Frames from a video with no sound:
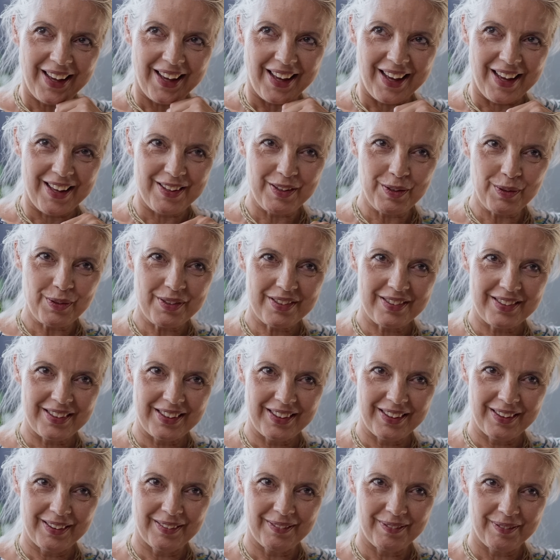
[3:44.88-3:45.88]
And you
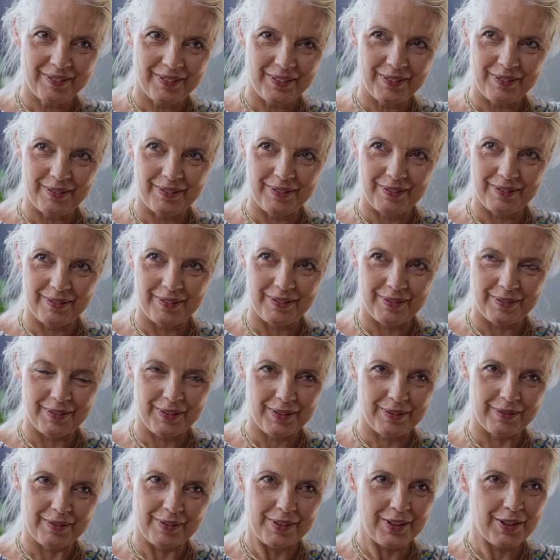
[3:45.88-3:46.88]
see
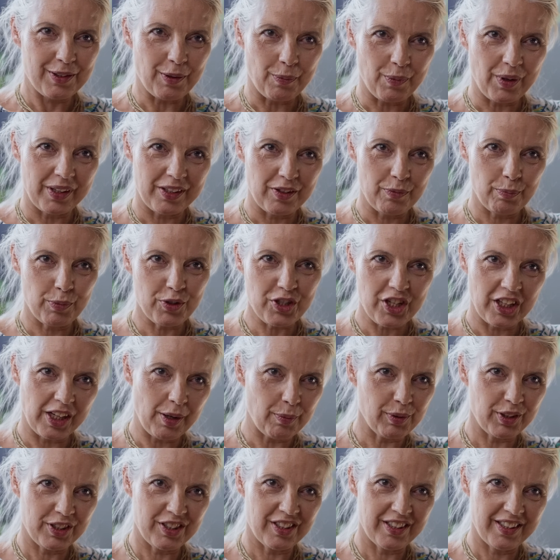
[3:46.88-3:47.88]
someone is pushing
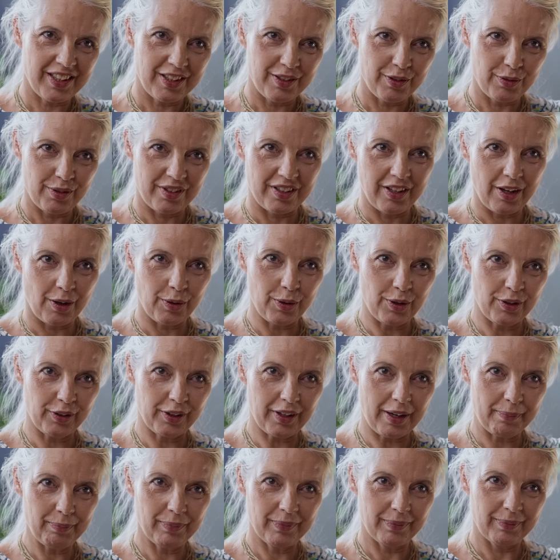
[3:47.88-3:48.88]
a button and you see a
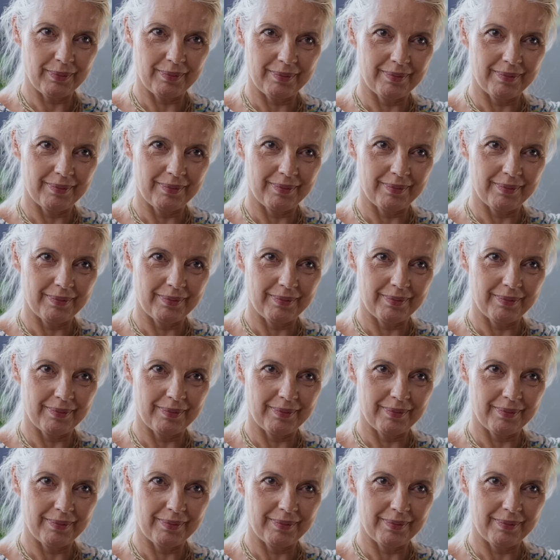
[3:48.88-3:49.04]
hologram.